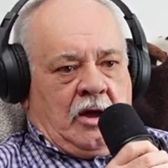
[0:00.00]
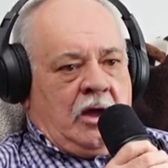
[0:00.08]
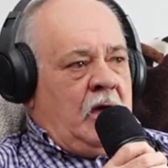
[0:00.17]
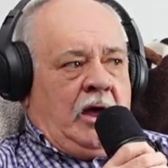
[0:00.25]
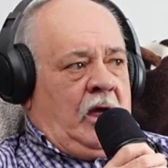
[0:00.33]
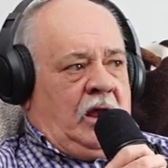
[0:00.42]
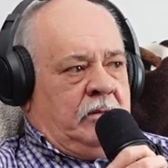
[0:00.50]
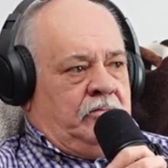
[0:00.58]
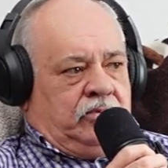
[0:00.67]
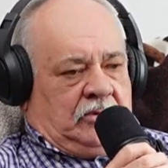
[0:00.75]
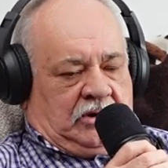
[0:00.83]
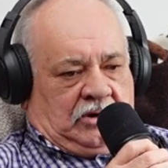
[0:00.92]
Hey,
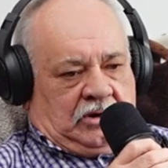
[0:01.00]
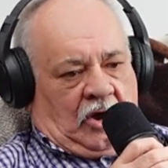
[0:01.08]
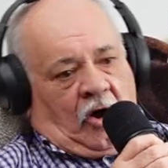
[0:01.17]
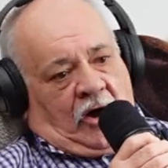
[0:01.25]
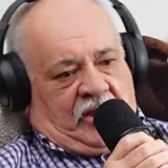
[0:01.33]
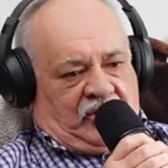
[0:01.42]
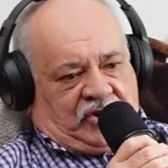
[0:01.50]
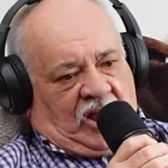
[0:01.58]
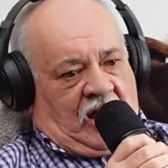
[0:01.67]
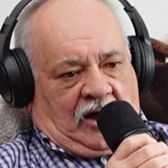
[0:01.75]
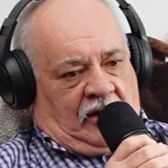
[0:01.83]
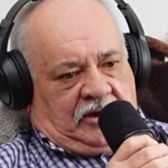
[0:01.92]
guy is
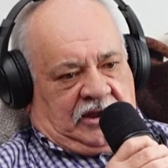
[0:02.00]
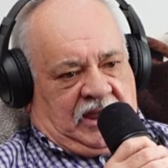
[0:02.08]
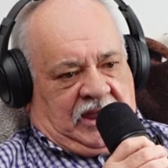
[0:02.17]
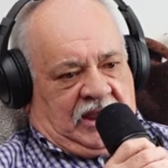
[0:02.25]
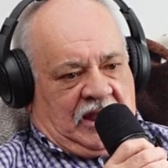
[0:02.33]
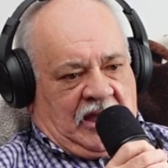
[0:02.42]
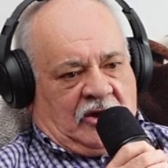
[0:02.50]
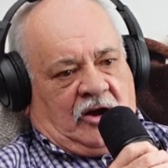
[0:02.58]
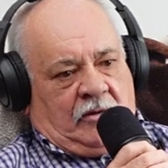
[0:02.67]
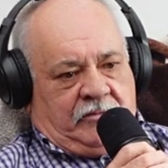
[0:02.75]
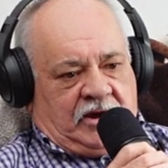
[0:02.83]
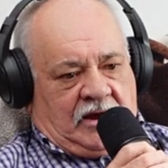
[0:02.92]
calling again. How
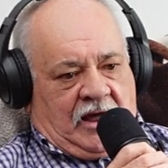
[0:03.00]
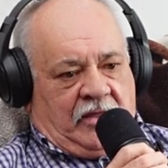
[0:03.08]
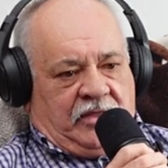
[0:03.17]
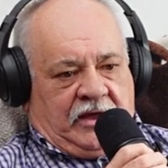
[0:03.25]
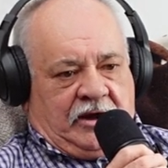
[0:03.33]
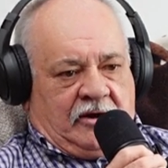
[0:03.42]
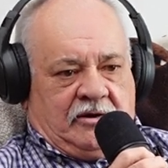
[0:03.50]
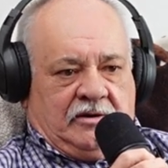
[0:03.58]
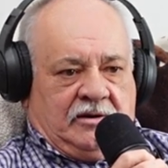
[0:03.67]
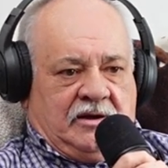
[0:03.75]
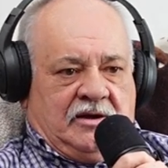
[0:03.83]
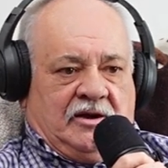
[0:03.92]
come you're not there?